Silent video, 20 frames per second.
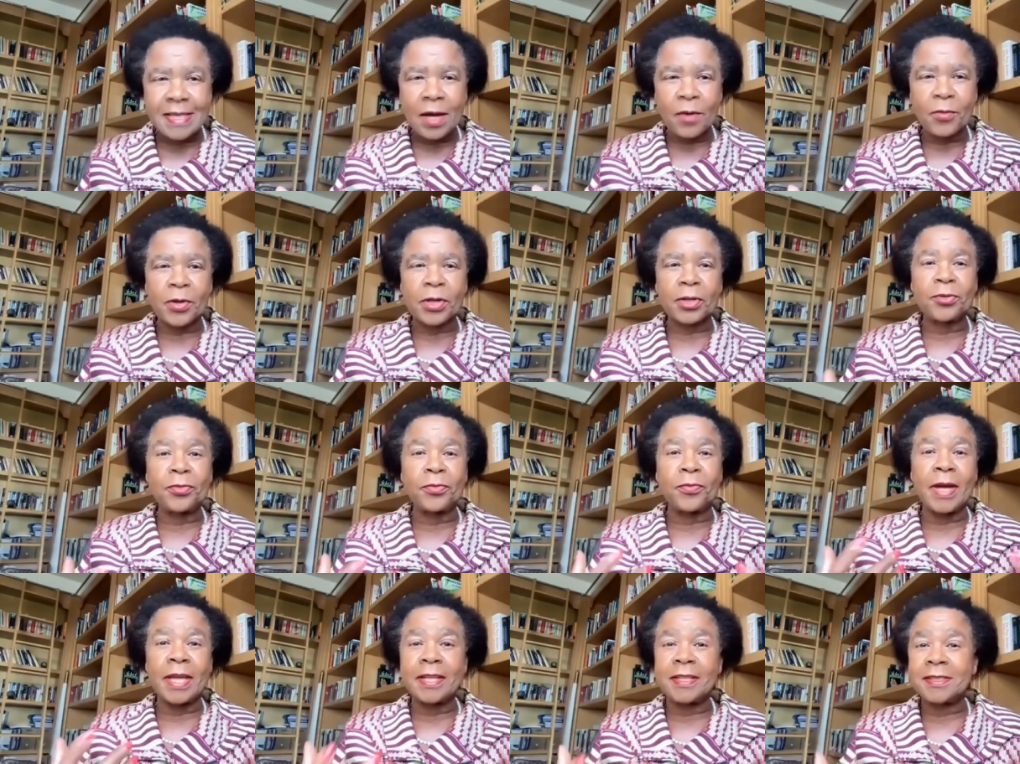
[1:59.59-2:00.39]
our
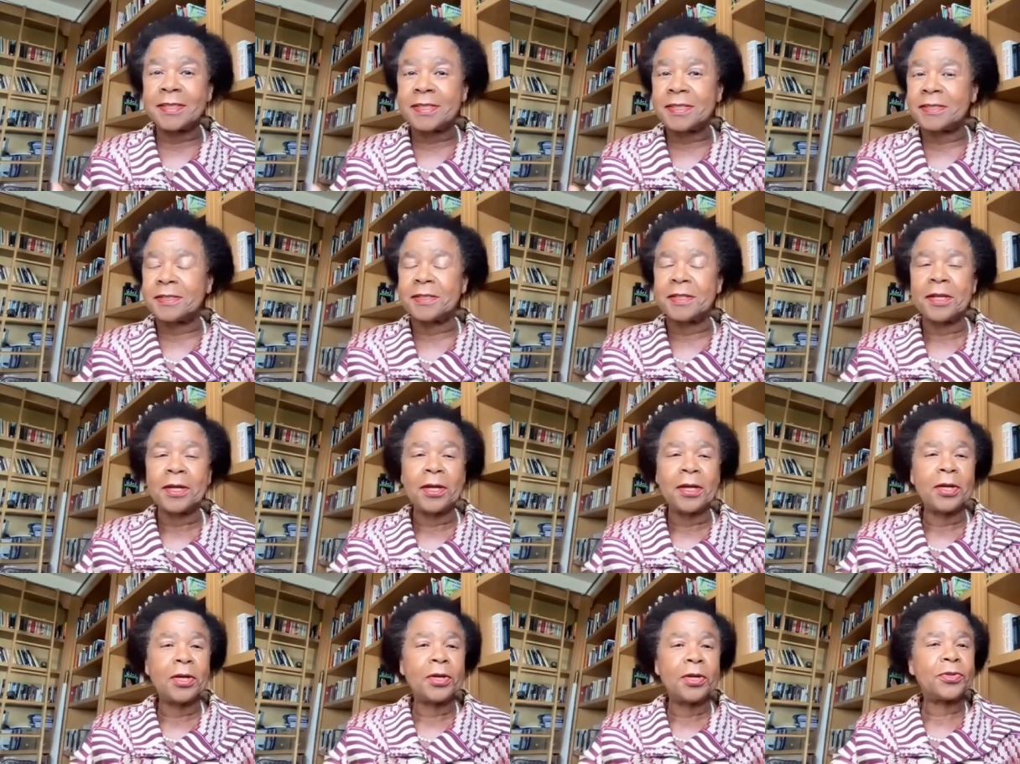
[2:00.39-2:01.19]
humanity
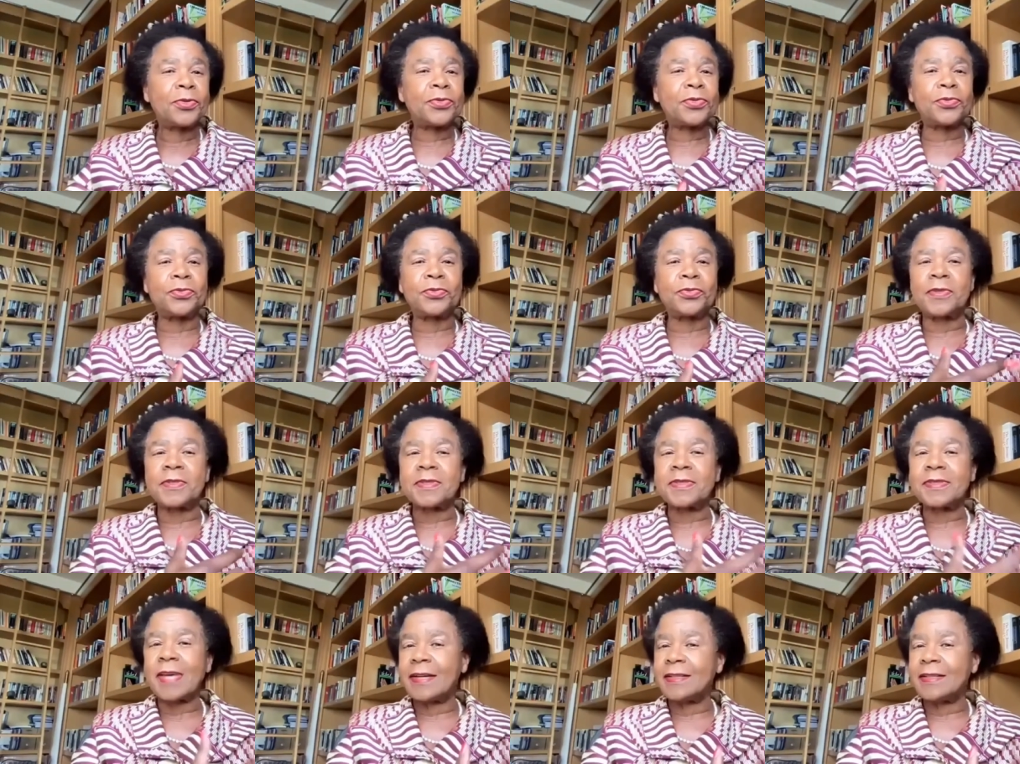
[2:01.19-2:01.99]
through the
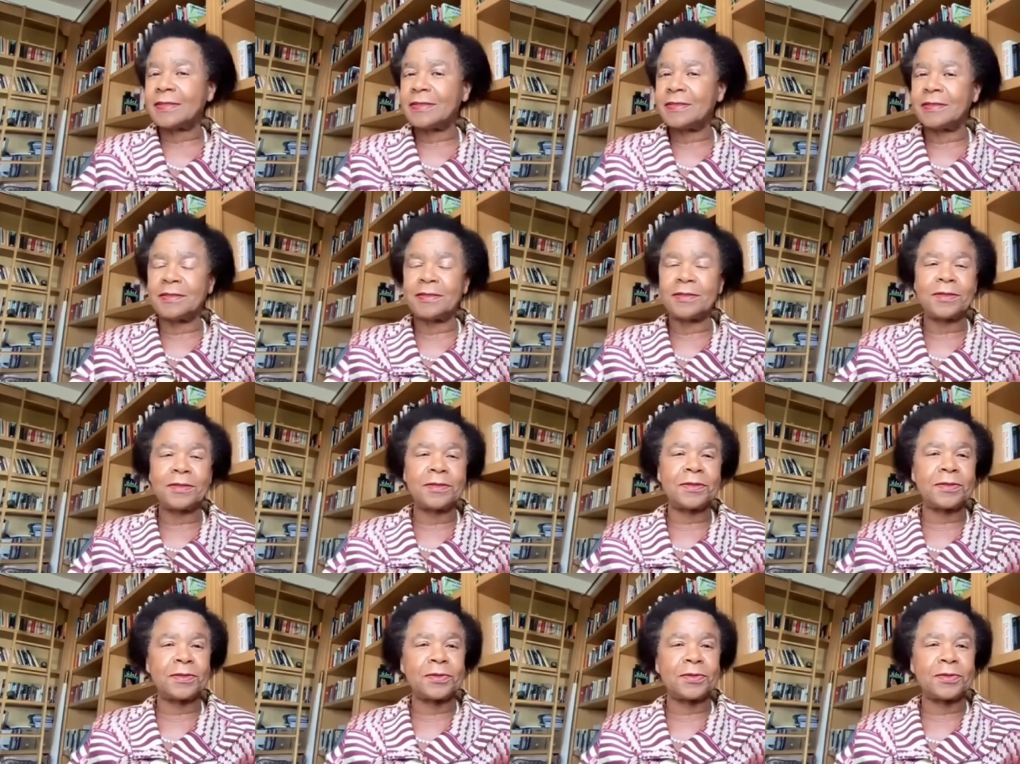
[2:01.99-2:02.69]
sciences,